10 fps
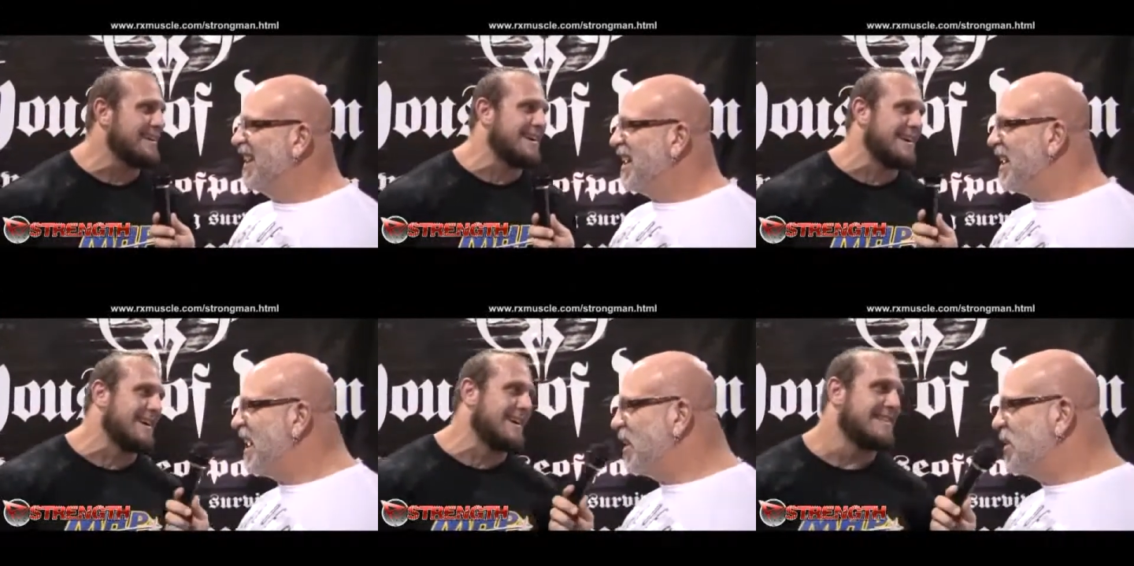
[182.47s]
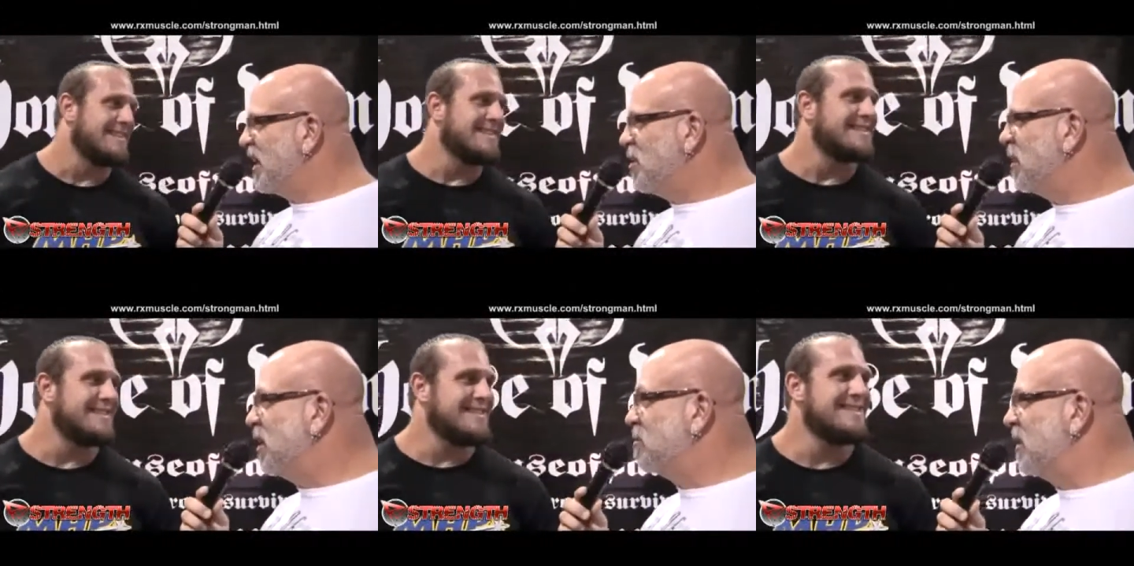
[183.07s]
Speaker 1: yeah, I don't think
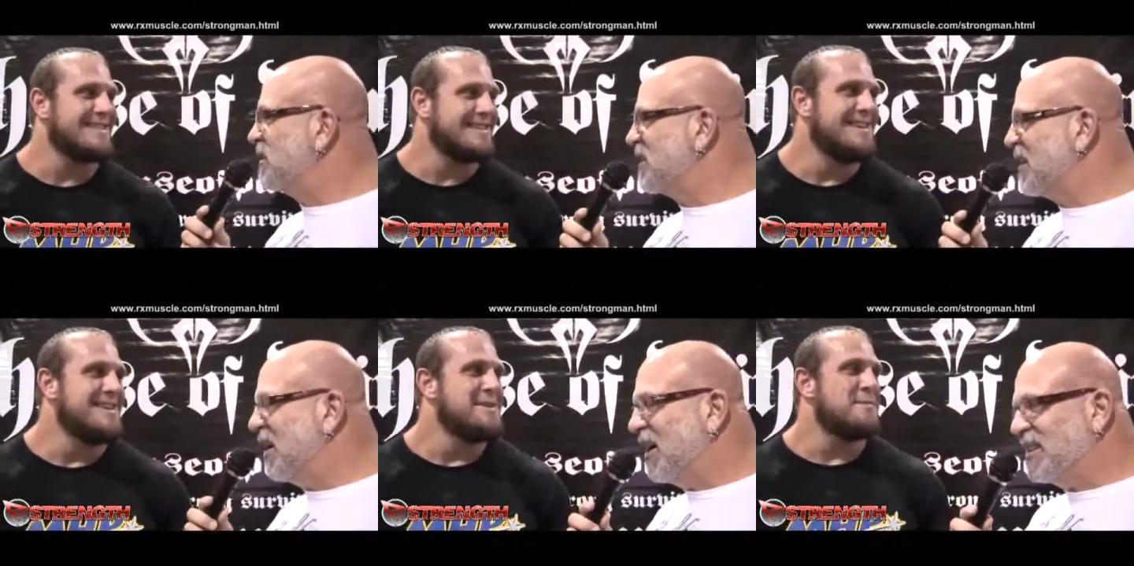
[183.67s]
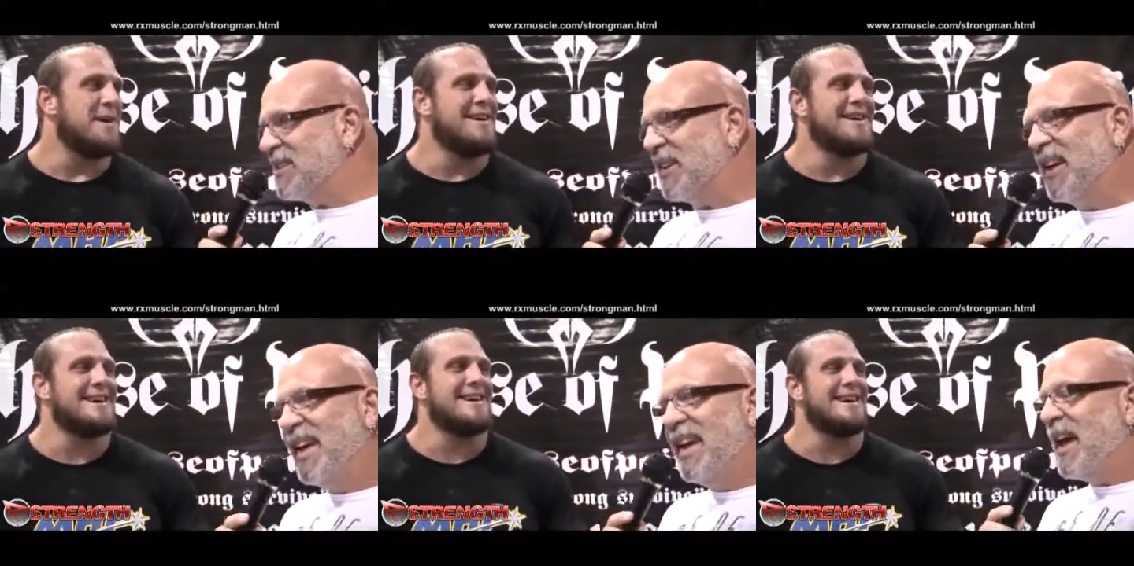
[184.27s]
anybody approached the car. So,
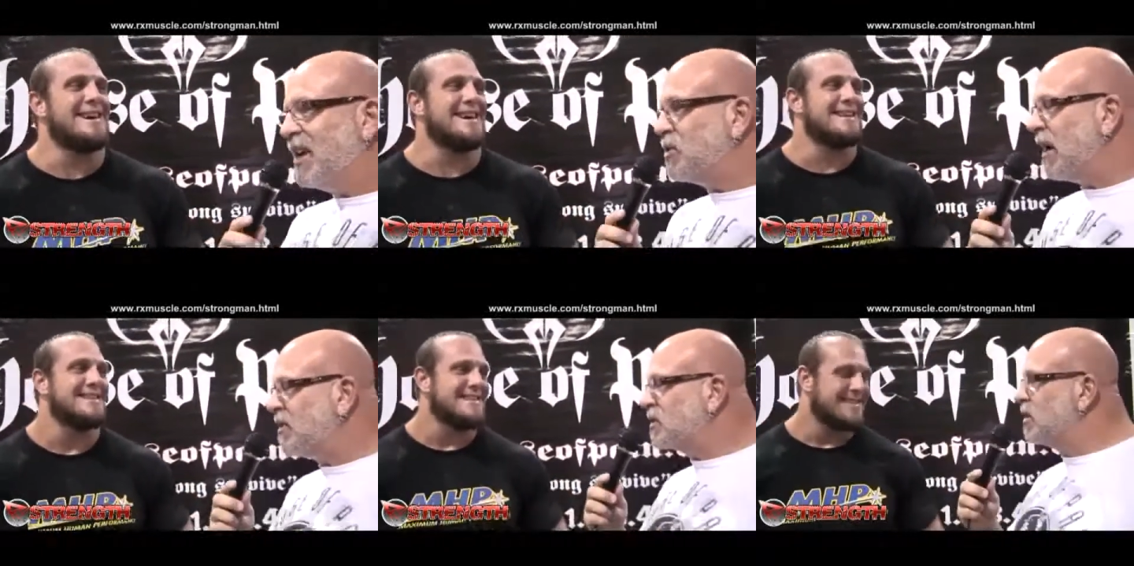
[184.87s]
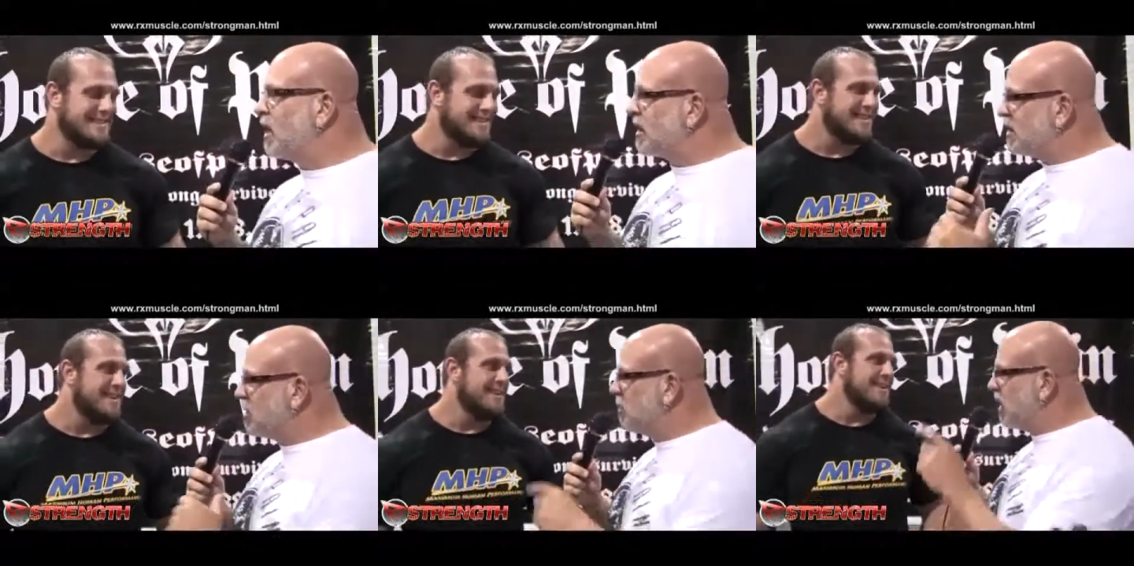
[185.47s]
hey, Travis, good luck.
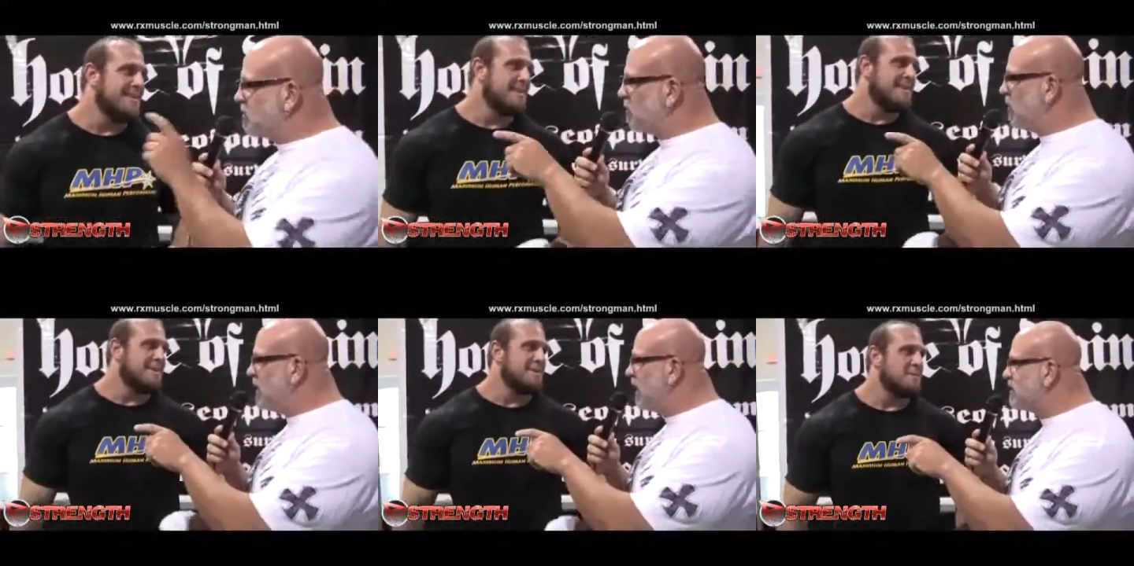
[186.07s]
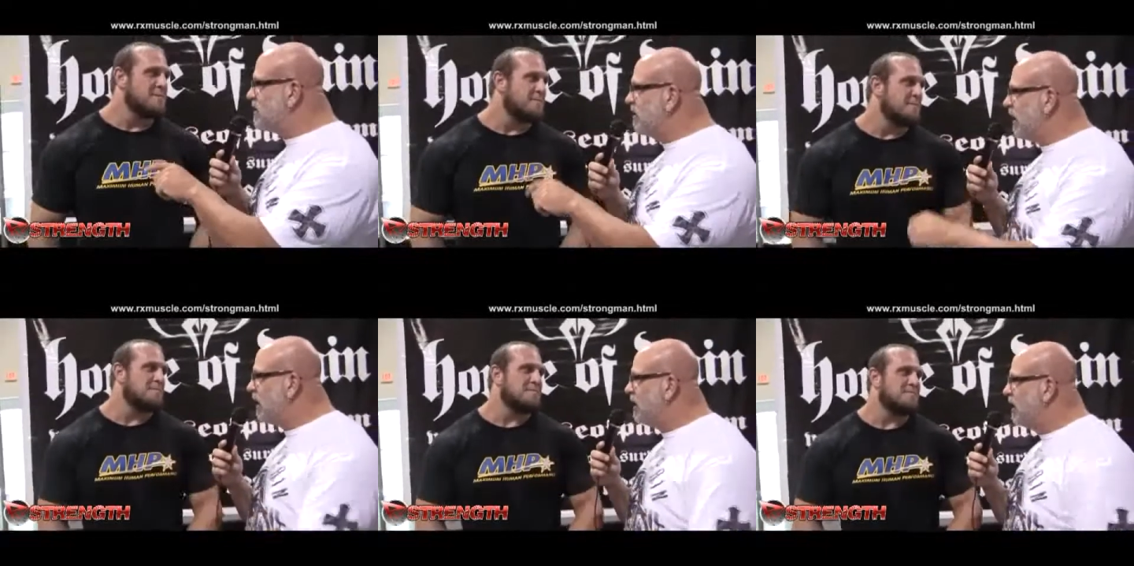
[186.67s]
Get some rest before the next
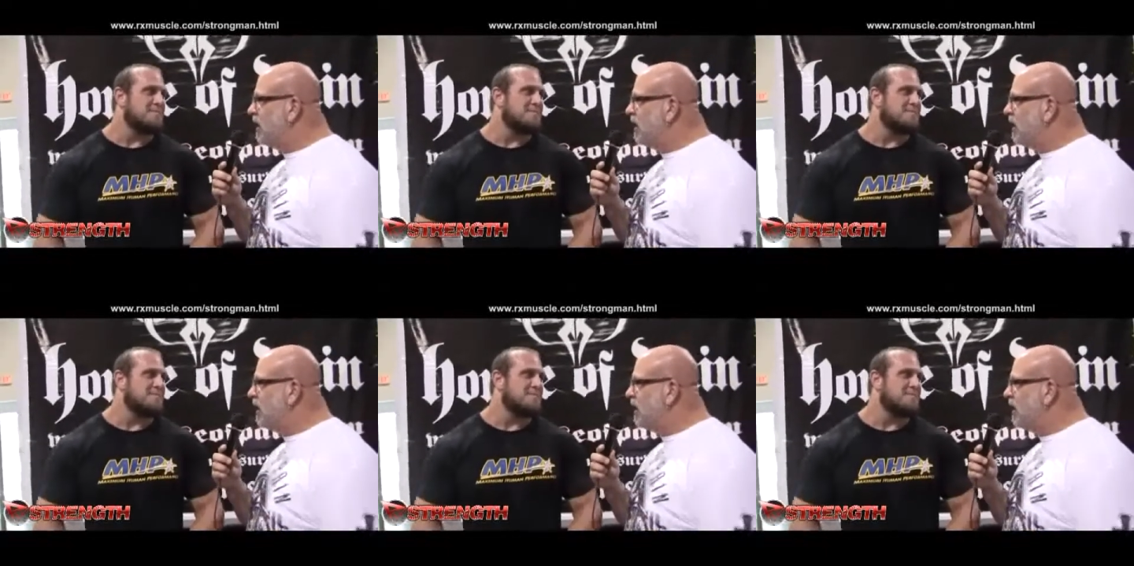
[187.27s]
event.